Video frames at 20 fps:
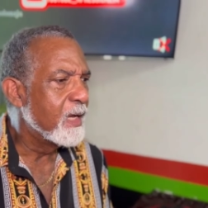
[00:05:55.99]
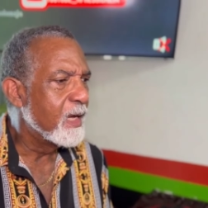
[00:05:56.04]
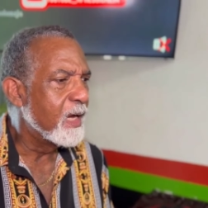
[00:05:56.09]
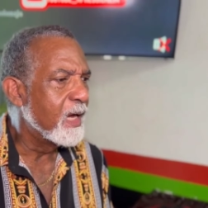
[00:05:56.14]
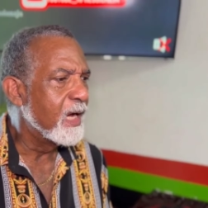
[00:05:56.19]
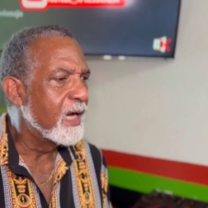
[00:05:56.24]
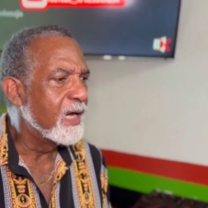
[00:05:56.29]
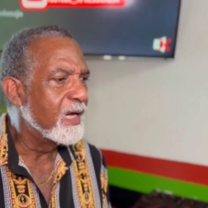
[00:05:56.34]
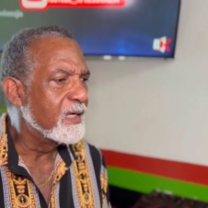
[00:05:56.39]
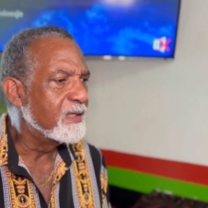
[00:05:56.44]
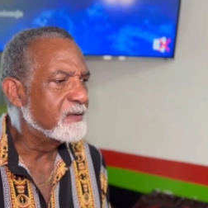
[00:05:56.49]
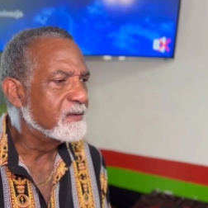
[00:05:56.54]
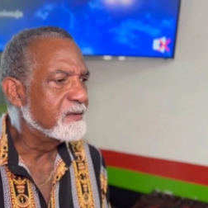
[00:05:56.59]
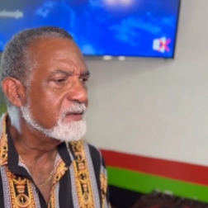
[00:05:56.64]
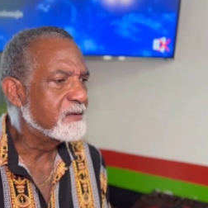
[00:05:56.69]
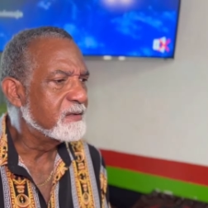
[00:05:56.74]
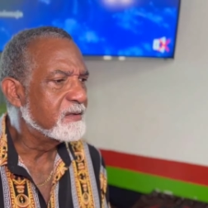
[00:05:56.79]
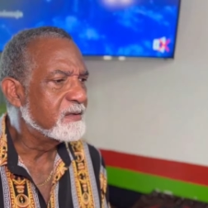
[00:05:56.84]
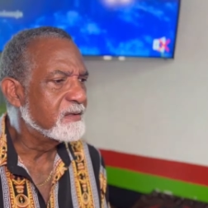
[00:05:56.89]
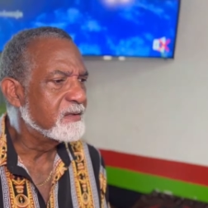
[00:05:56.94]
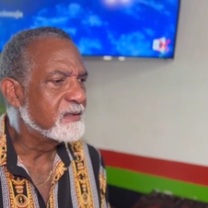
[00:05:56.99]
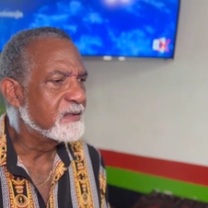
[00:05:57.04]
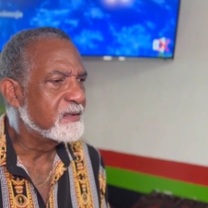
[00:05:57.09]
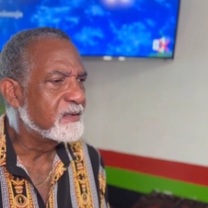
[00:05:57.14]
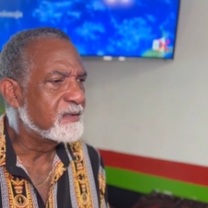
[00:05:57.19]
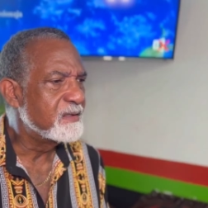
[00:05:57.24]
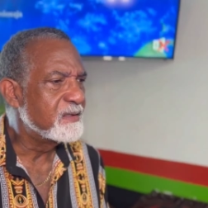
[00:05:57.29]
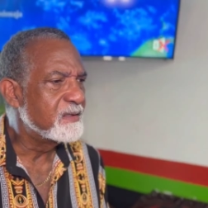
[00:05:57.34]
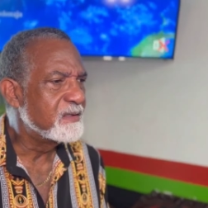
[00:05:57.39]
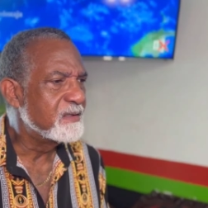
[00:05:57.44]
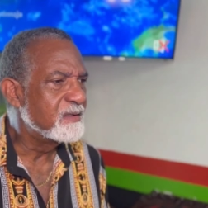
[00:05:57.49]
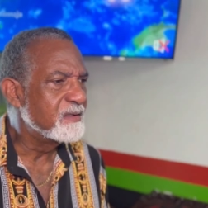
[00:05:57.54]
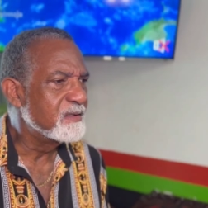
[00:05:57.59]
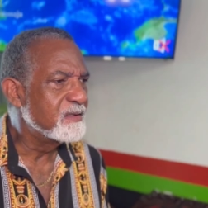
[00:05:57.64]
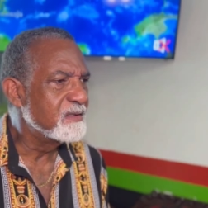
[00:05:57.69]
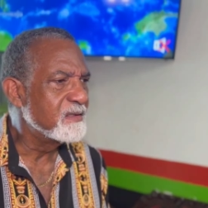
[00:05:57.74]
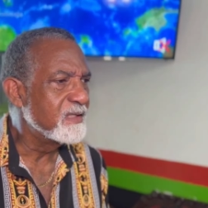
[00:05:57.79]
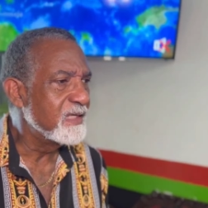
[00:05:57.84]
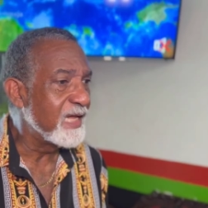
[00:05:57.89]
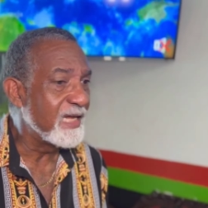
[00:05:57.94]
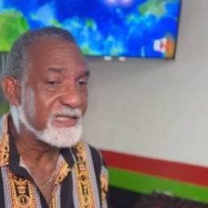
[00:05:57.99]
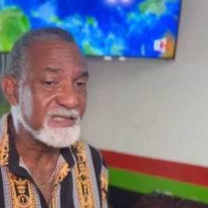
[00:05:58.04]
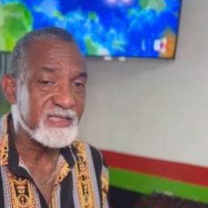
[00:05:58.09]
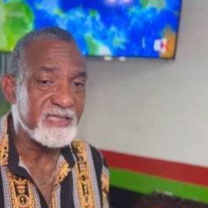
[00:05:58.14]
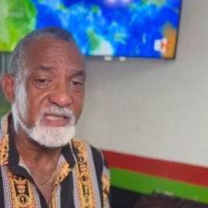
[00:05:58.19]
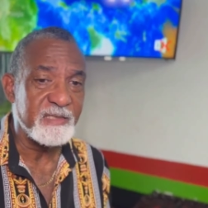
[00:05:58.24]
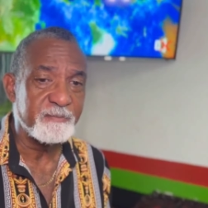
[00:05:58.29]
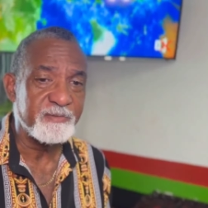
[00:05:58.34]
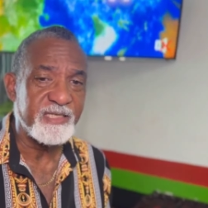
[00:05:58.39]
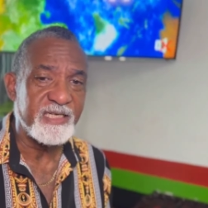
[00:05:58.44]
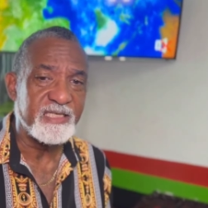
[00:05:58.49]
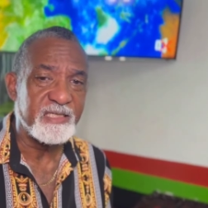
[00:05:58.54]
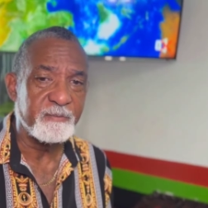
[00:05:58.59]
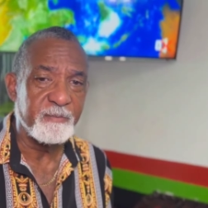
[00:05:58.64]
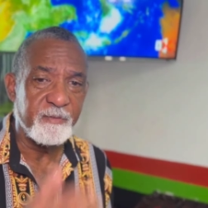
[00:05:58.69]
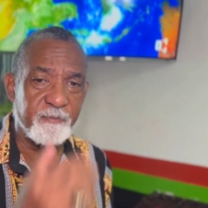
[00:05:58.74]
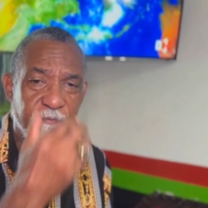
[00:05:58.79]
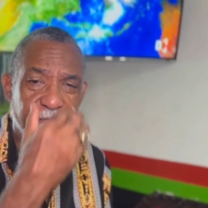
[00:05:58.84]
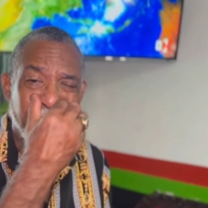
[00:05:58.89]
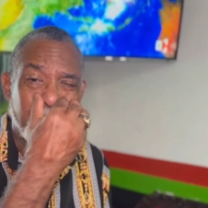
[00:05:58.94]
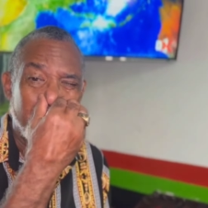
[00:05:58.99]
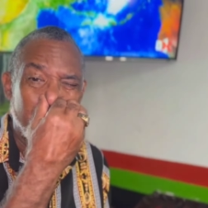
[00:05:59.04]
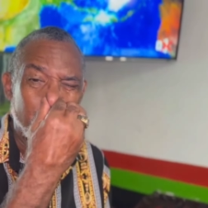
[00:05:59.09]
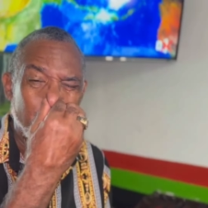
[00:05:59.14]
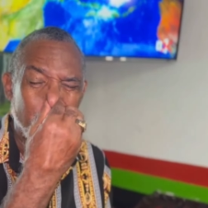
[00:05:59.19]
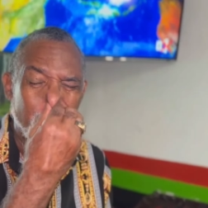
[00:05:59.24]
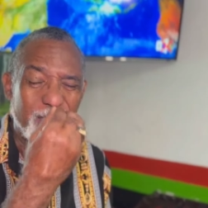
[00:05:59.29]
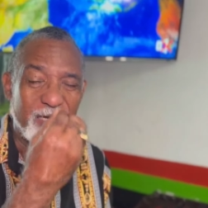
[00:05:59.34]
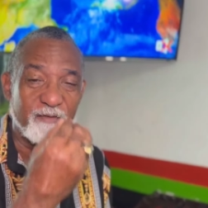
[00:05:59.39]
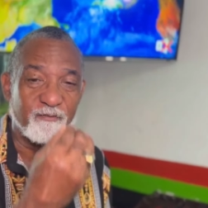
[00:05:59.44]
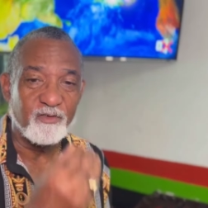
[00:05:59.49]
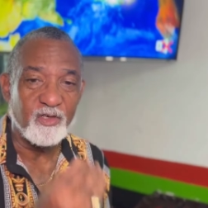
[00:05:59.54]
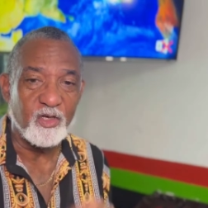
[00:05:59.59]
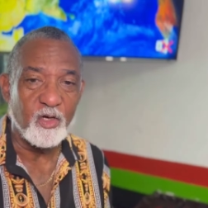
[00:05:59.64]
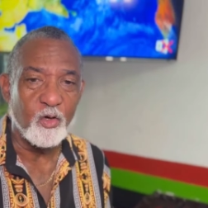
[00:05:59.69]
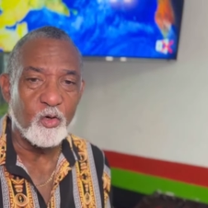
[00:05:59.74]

And last thing he said to me before I left to go